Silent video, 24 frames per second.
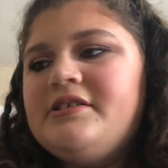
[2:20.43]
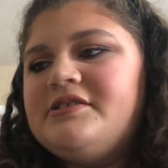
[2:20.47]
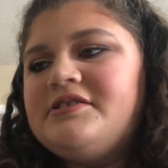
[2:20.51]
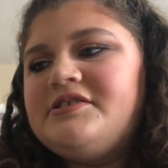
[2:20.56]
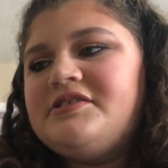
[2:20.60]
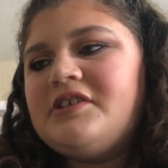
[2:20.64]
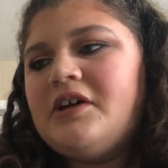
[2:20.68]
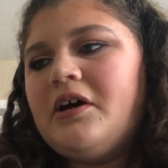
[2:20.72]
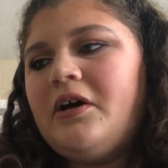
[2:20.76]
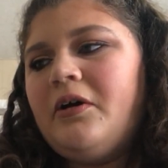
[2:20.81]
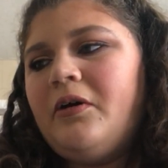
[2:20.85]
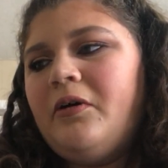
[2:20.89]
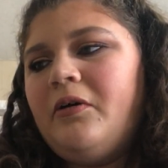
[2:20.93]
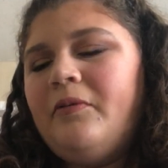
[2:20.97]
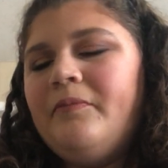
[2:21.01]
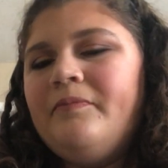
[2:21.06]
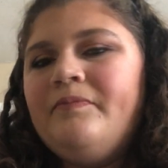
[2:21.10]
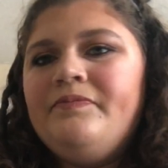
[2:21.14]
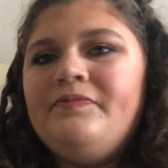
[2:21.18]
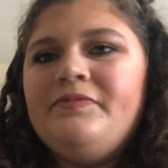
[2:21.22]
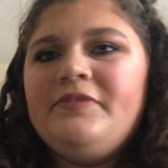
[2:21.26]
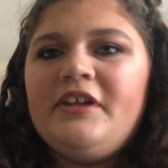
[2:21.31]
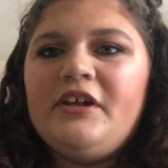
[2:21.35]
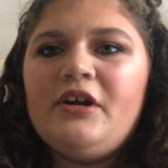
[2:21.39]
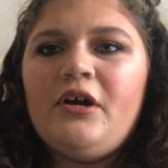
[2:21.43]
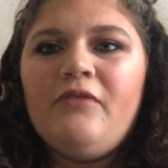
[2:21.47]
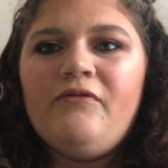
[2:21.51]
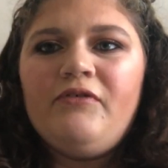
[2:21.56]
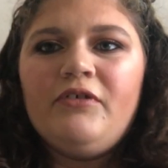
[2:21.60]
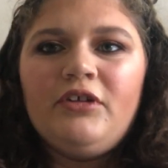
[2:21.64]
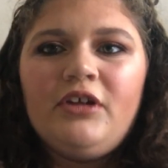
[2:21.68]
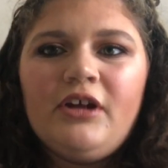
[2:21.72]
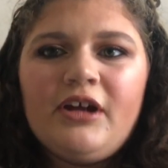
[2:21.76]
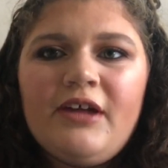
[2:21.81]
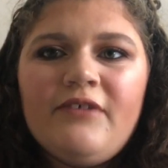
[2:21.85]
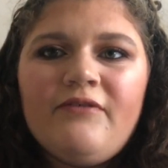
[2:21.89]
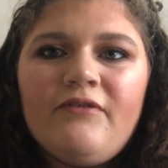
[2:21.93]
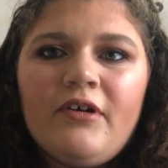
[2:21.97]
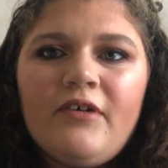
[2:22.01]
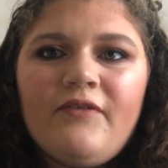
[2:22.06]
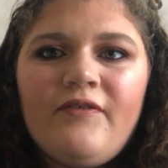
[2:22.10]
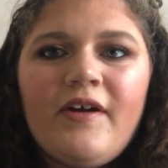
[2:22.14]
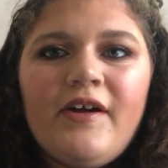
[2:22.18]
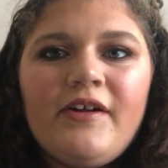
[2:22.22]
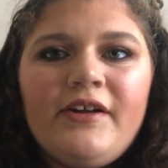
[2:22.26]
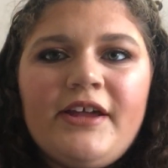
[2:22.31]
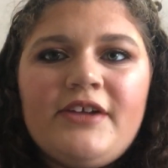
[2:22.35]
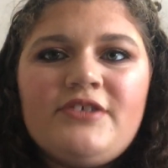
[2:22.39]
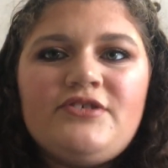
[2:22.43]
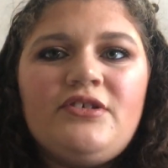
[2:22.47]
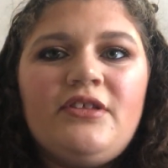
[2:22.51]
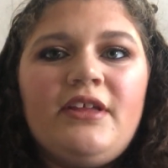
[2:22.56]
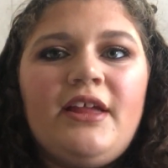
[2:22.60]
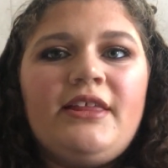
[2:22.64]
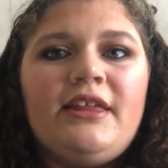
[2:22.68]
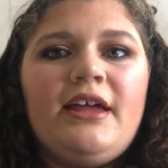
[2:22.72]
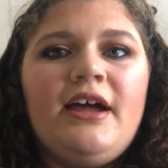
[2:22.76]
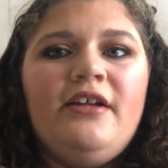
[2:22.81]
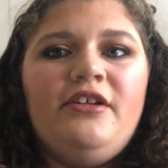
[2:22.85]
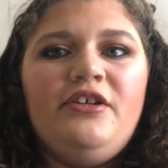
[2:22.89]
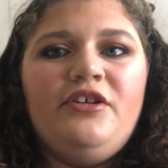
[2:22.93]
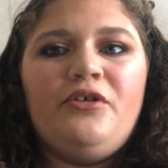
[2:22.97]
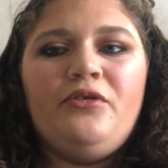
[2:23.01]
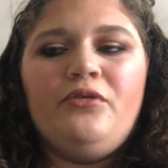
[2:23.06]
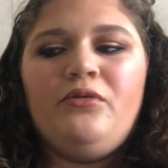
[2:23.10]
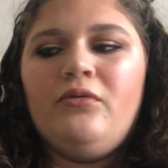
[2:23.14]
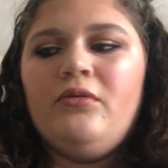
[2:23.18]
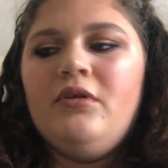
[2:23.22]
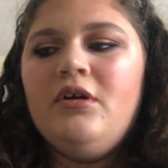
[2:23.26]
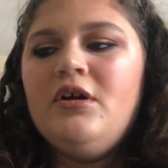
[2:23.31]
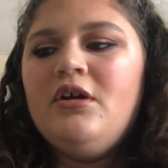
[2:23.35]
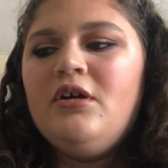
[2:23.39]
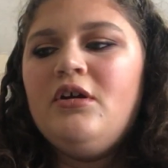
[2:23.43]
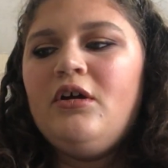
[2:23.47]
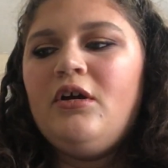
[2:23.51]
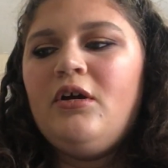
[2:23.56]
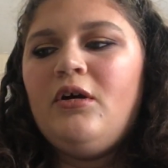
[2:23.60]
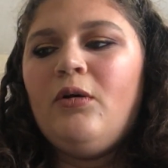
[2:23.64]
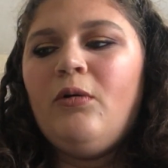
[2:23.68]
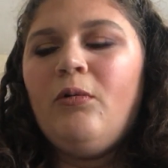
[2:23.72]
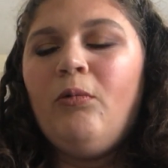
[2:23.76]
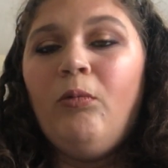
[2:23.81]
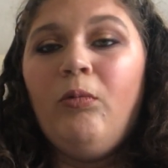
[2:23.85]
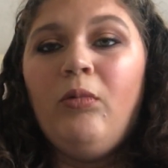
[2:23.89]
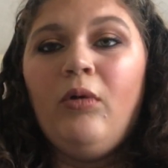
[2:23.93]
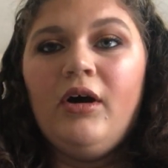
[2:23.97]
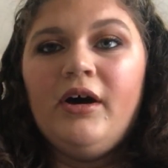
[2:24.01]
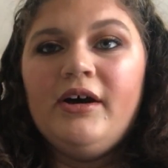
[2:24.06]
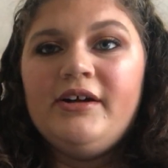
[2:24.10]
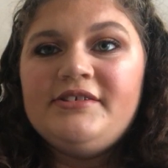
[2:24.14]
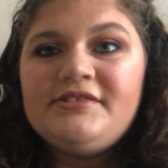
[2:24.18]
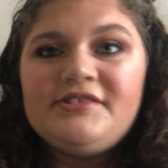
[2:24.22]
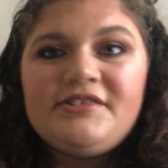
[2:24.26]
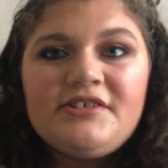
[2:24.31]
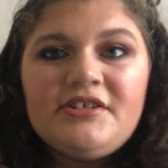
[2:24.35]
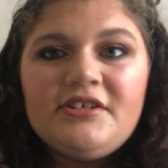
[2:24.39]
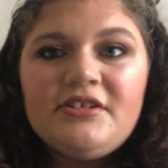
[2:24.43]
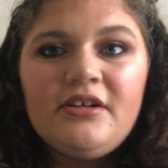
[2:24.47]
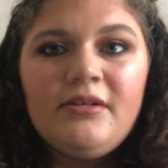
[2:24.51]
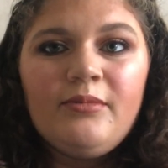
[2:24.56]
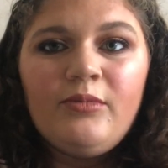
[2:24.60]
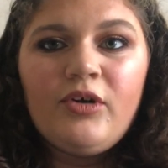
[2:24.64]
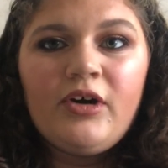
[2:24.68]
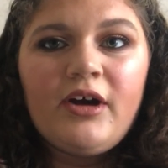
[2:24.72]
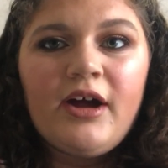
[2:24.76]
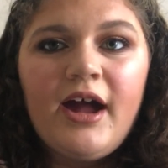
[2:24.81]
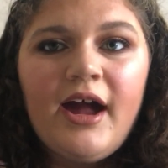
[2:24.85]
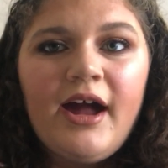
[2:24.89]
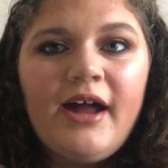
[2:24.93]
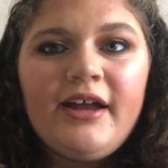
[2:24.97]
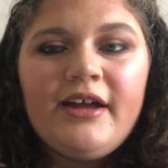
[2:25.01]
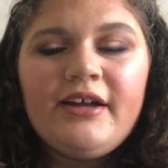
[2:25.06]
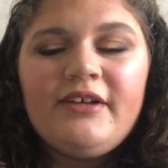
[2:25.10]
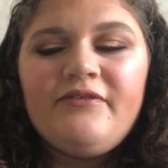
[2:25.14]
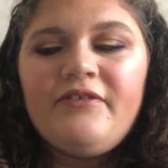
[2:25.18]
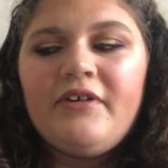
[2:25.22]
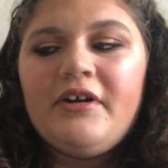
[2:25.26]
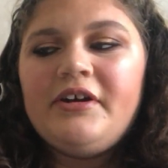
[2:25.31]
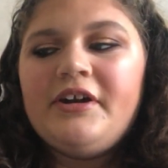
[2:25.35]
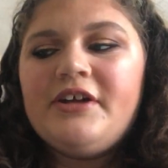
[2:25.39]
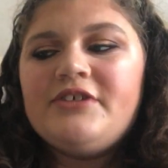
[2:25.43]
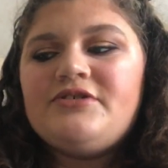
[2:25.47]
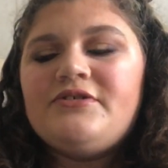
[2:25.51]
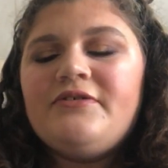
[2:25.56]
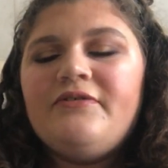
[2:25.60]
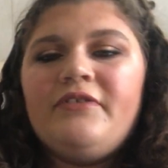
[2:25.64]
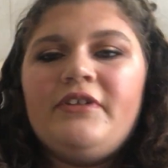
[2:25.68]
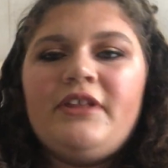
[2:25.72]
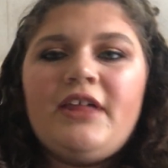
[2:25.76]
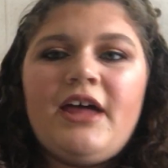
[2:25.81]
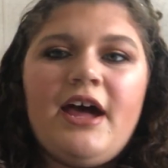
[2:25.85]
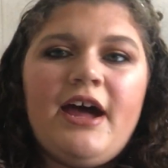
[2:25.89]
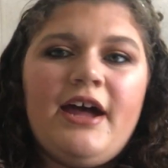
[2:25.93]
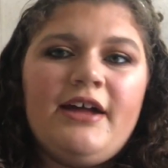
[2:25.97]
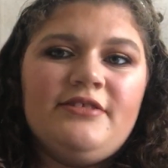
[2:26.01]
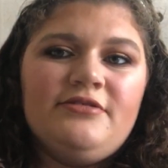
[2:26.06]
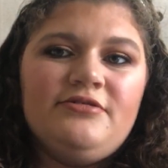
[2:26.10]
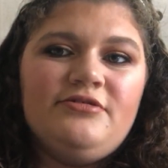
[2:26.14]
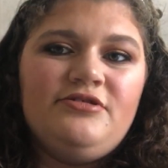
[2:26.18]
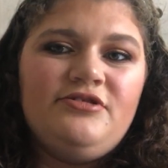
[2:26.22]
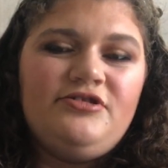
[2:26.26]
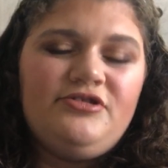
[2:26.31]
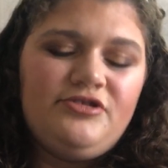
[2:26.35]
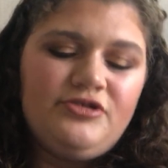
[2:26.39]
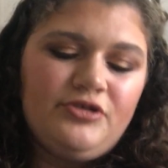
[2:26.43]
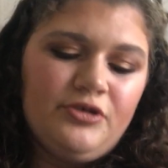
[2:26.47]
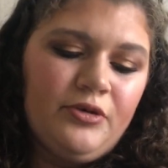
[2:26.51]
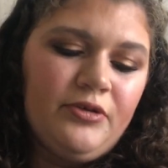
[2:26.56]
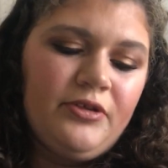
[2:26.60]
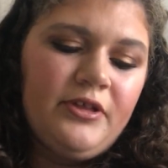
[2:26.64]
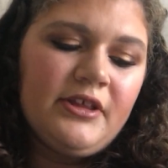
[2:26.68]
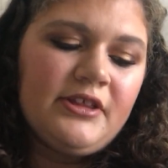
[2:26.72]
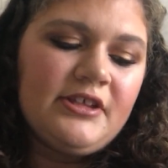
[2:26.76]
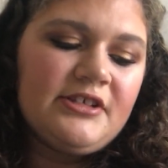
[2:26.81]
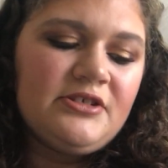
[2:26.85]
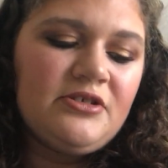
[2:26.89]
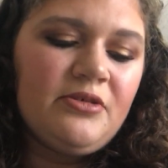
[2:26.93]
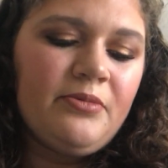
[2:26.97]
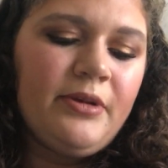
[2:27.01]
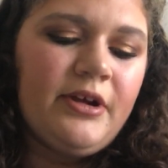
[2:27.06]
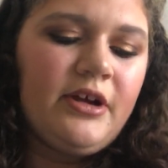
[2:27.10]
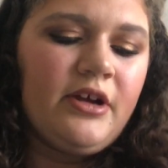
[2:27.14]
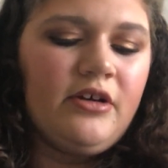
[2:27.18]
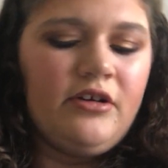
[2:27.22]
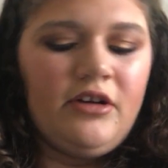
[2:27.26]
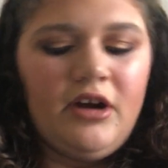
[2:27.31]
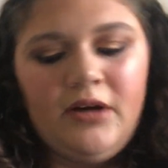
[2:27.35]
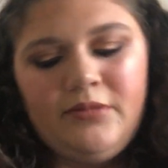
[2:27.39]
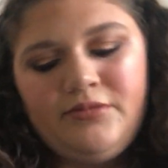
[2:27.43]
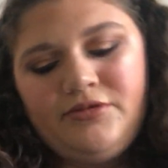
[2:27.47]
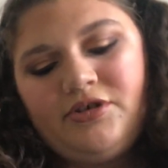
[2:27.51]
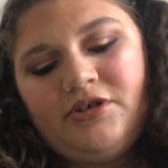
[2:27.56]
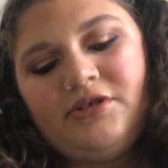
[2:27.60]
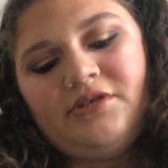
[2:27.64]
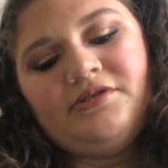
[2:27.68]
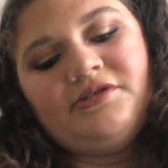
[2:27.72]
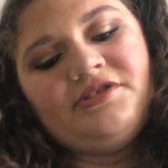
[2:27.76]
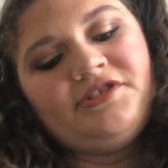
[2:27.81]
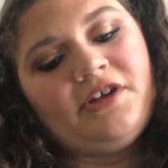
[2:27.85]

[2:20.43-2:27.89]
So, if you're looking for a foundation like that and you want a more high-end foundation for that, I do think this would be a good option.